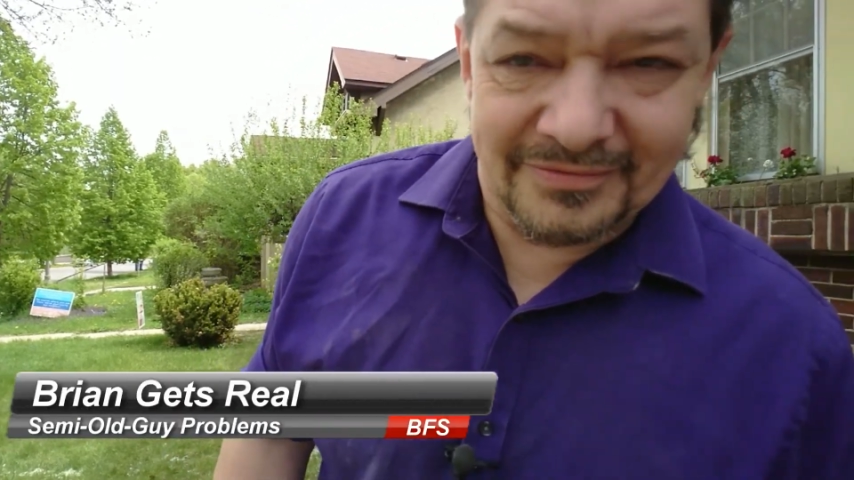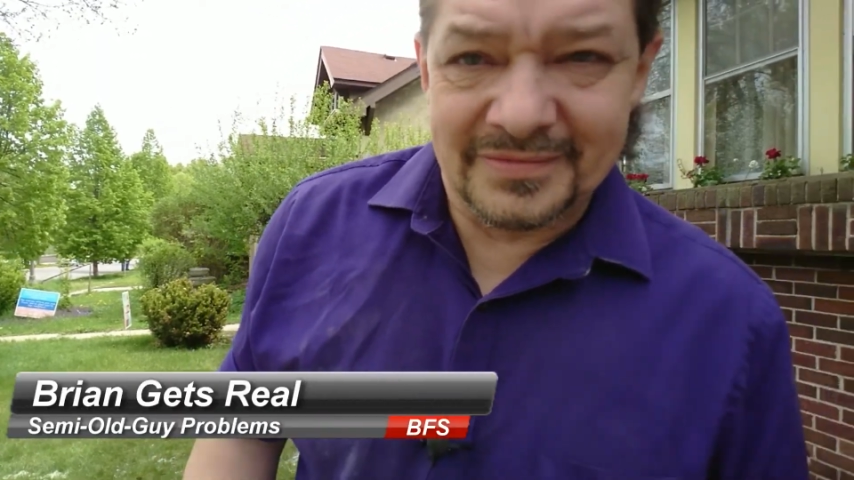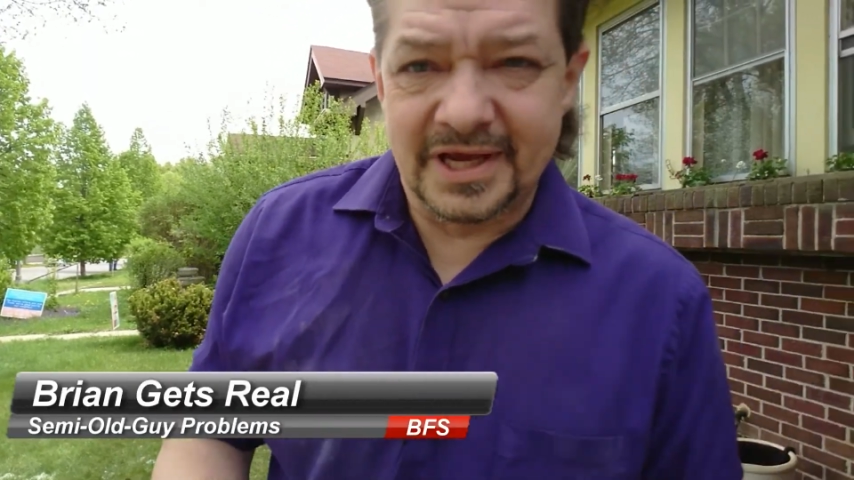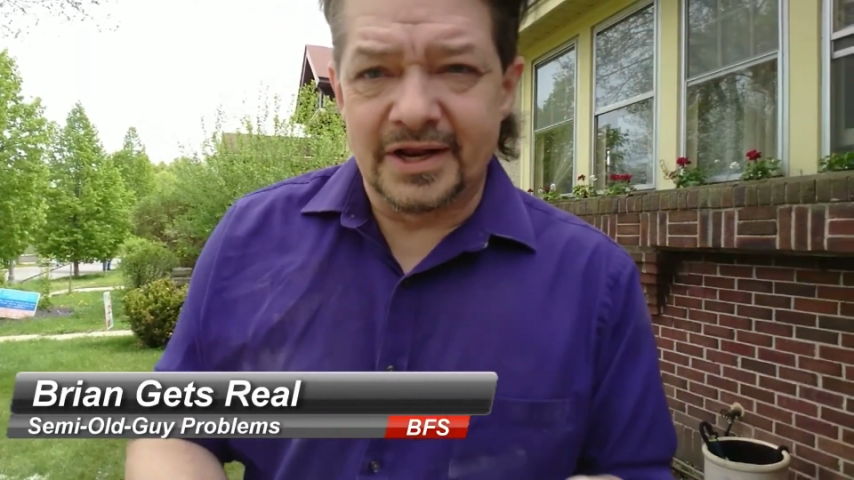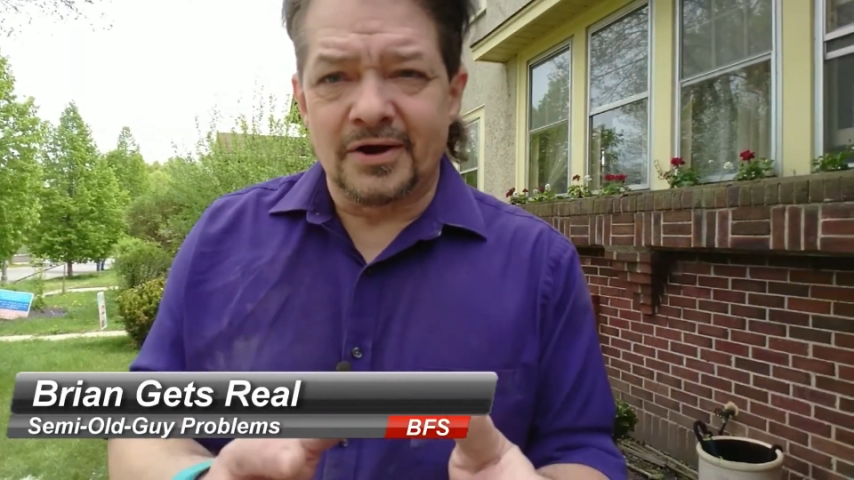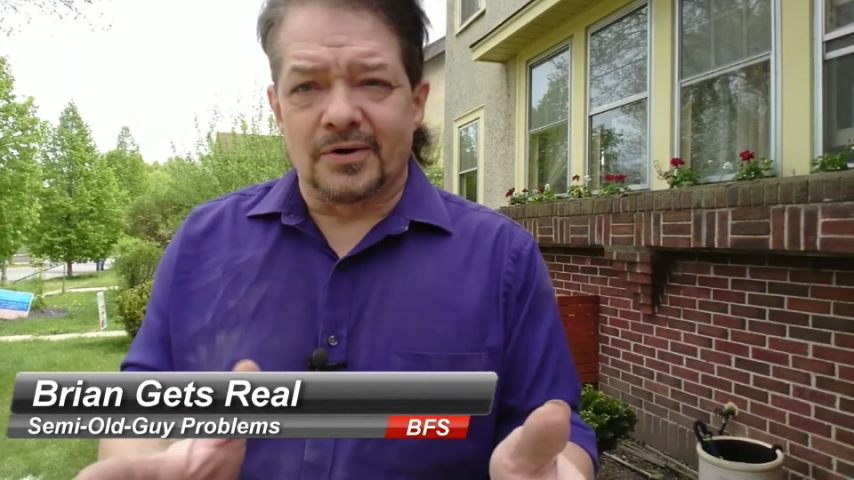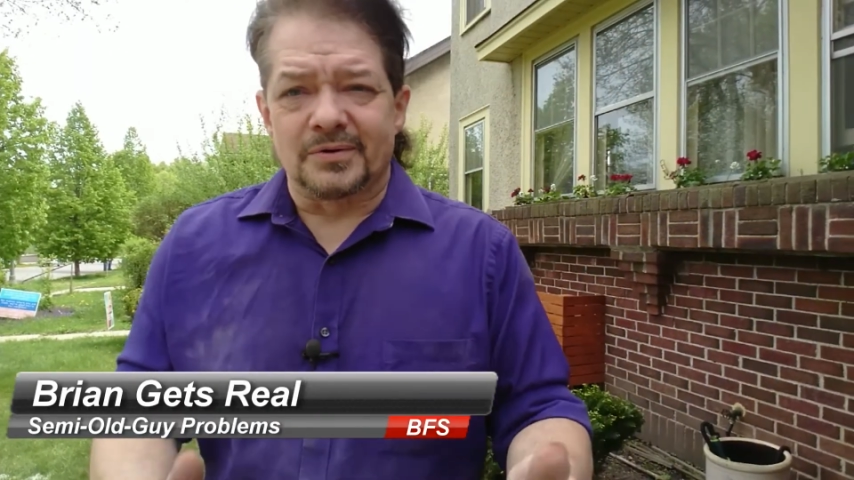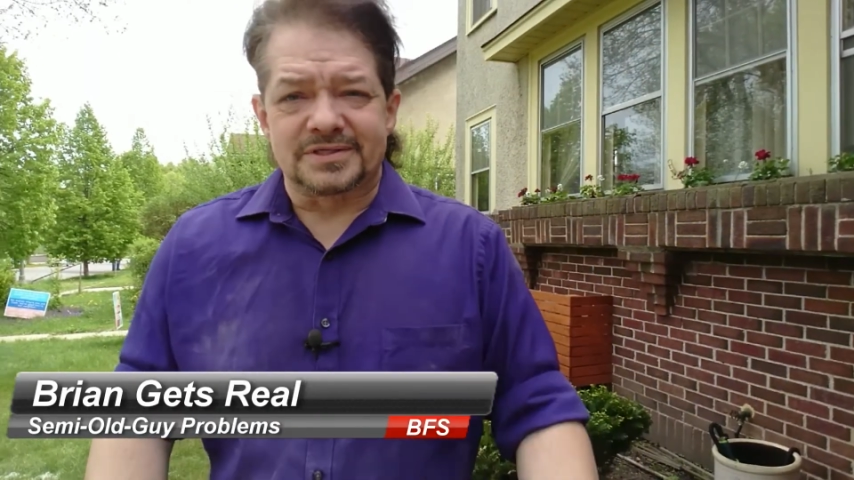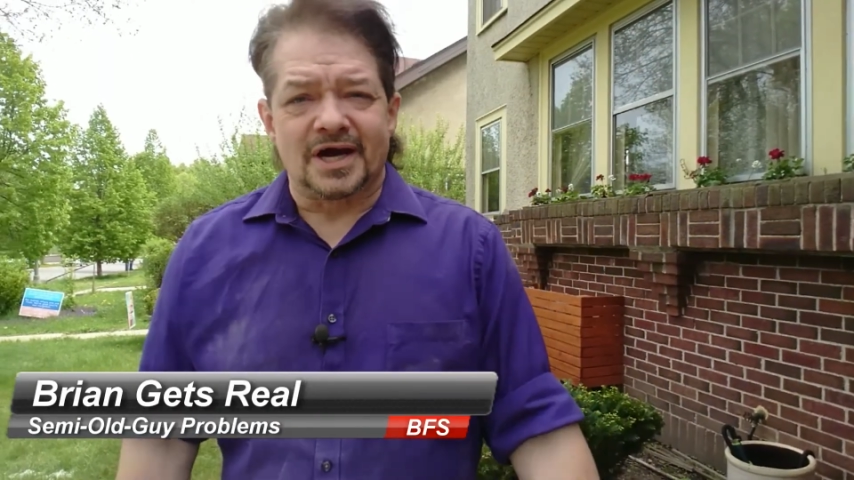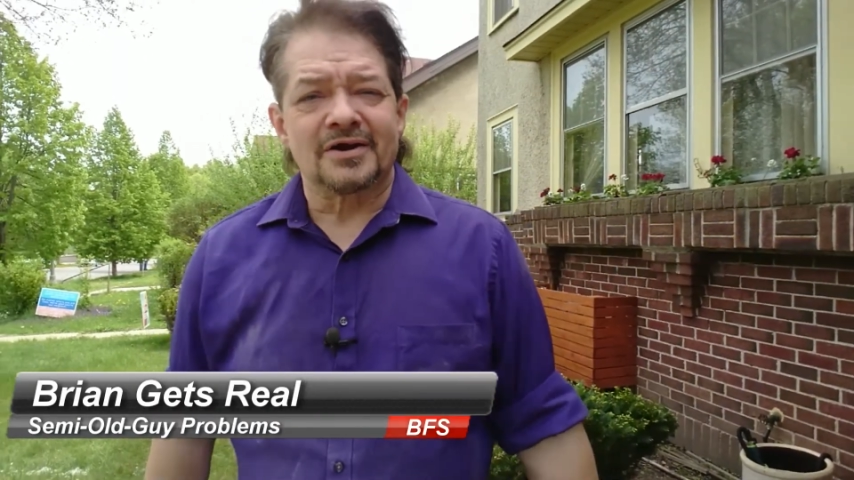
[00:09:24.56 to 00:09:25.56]
You know,
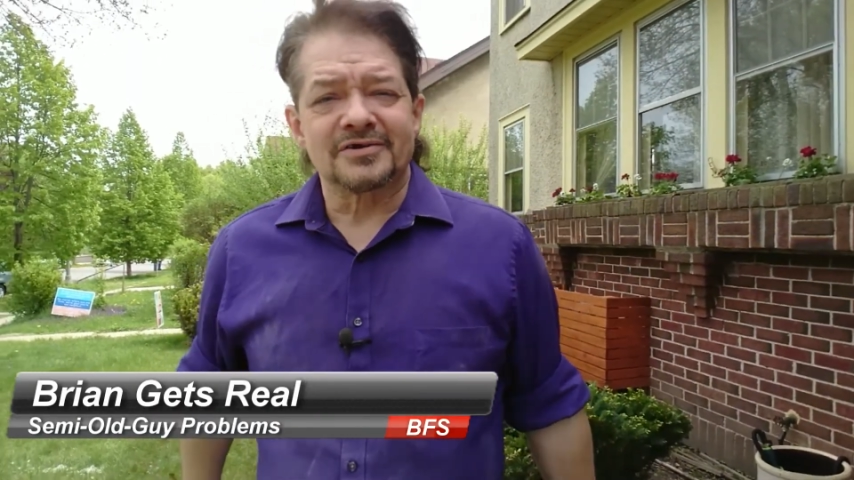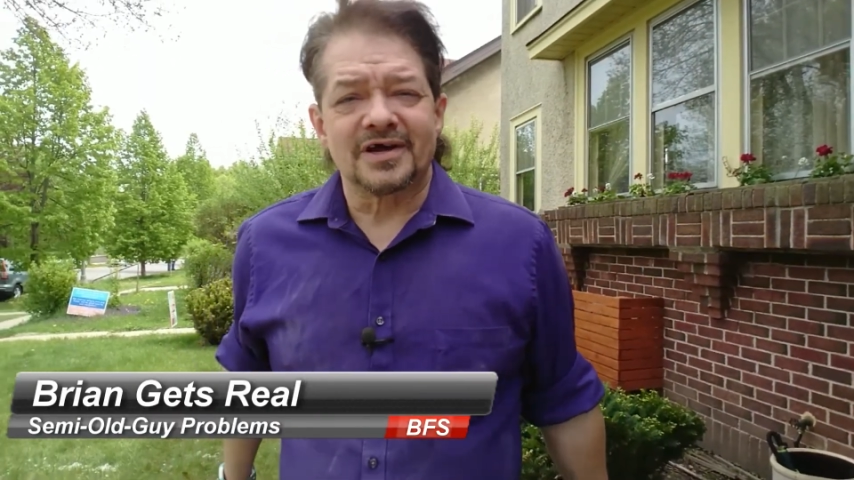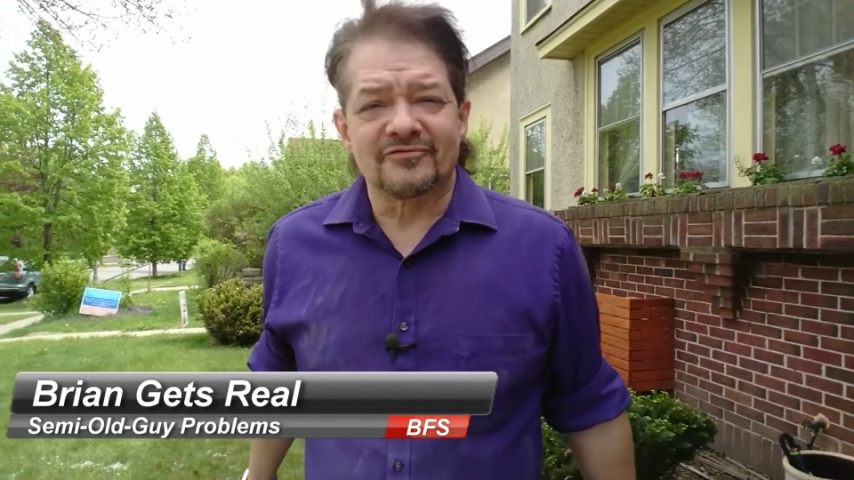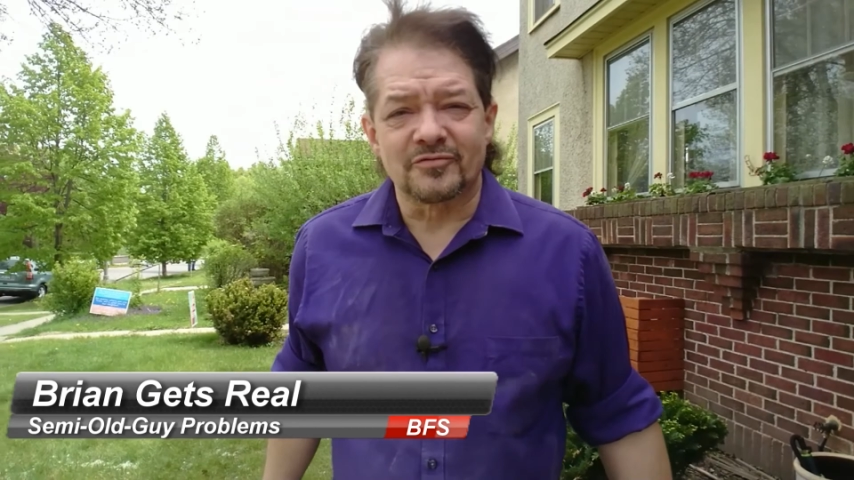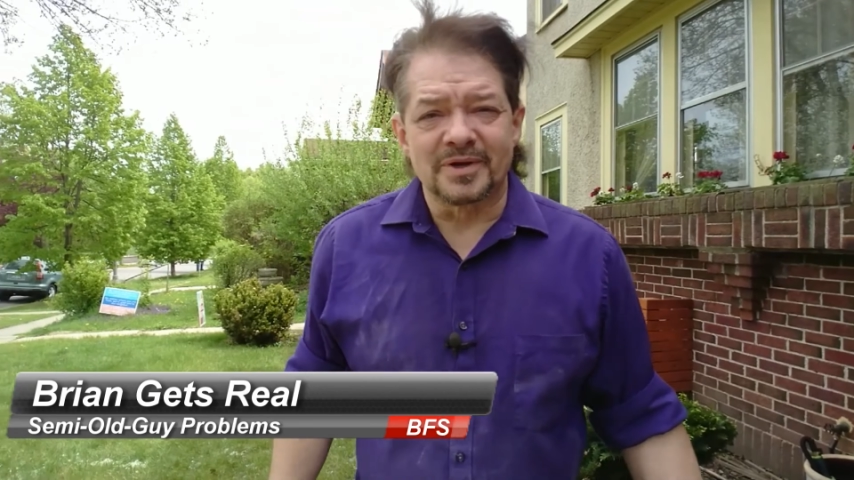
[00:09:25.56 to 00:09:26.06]
it's hard enough for